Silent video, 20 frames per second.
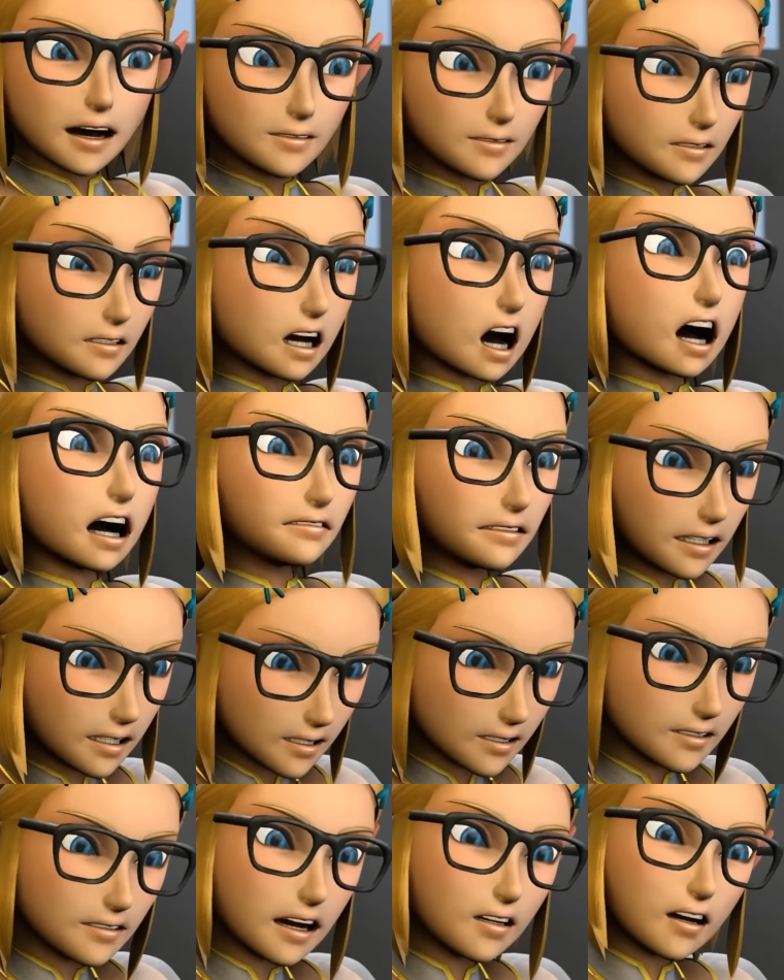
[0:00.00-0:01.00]
Christ,
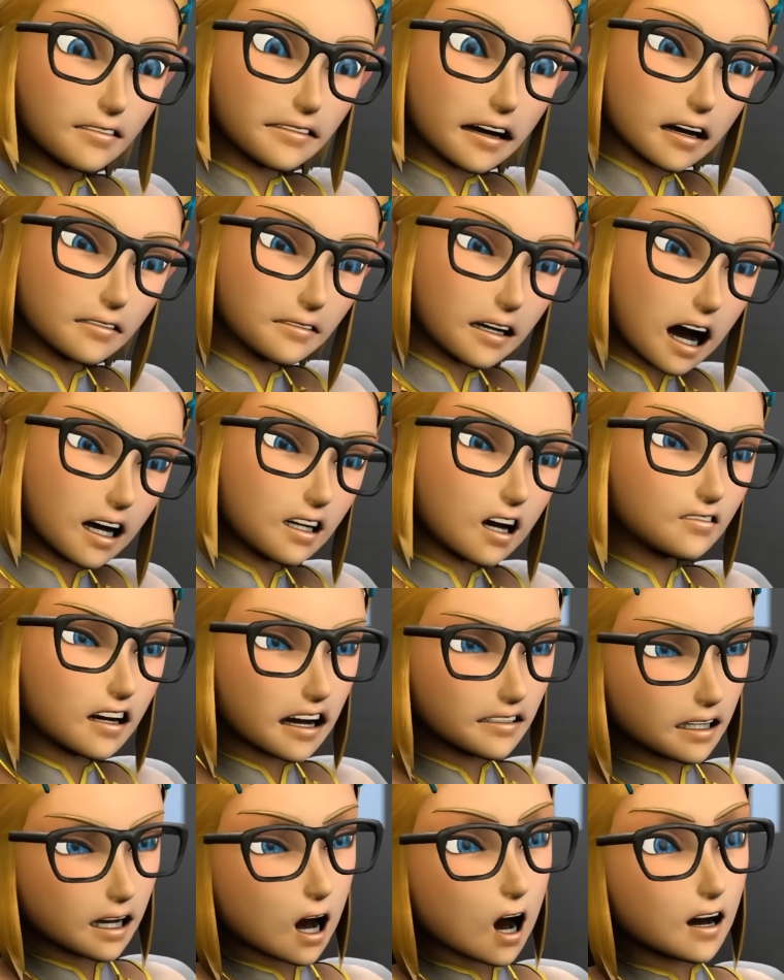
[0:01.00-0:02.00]
I only made
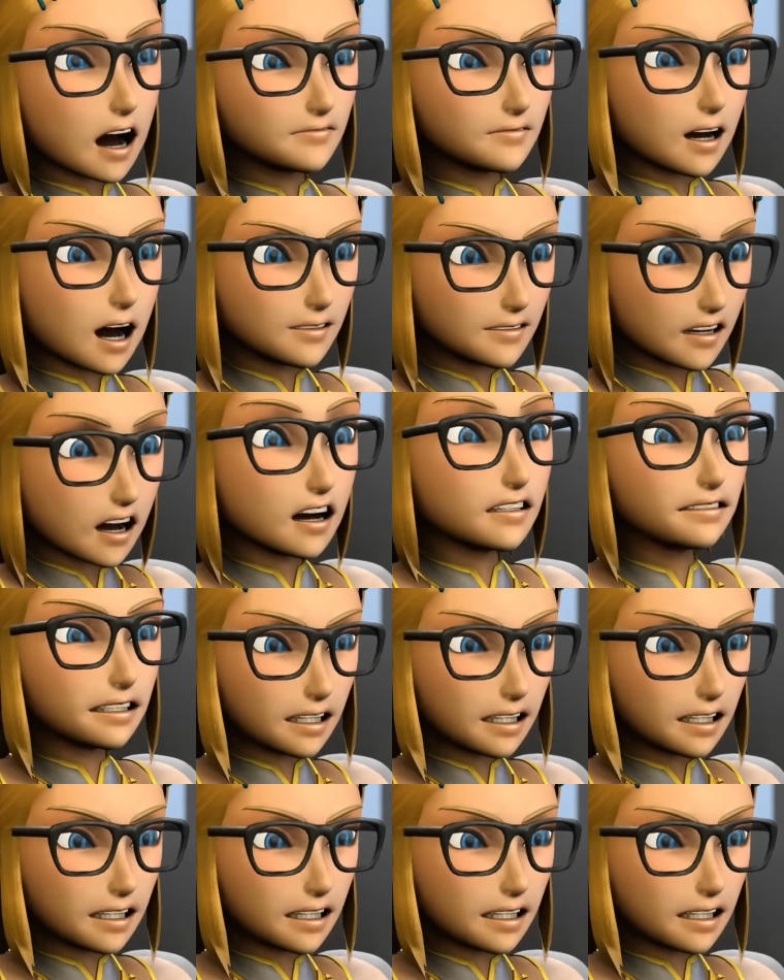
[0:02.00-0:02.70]
$20,000 this month.